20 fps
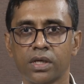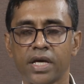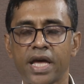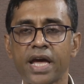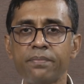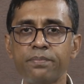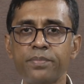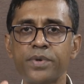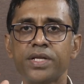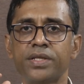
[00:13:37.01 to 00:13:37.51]

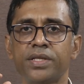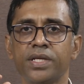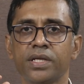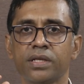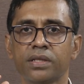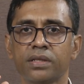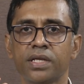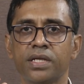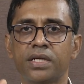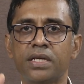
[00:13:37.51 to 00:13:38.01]

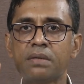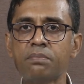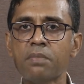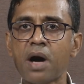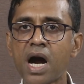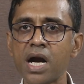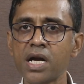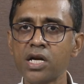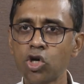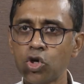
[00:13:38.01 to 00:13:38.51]
Everything, the
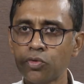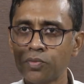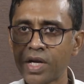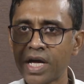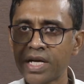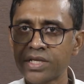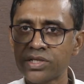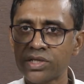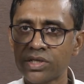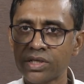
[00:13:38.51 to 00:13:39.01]
demand of
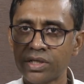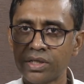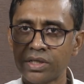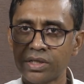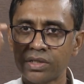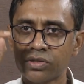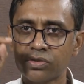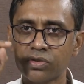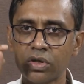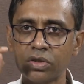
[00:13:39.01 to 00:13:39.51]
natural
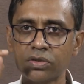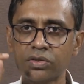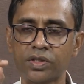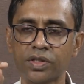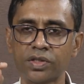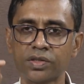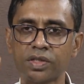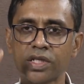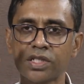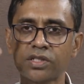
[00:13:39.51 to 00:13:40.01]

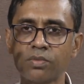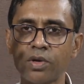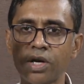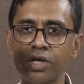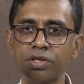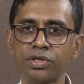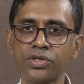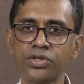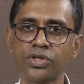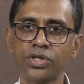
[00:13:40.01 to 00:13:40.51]
resources,
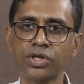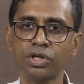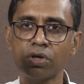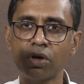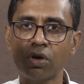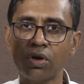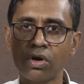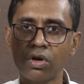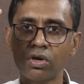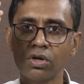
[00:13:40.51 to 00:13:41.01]
exploitation
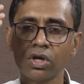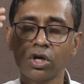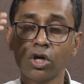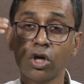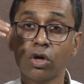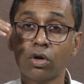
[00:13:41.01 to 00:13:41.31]
or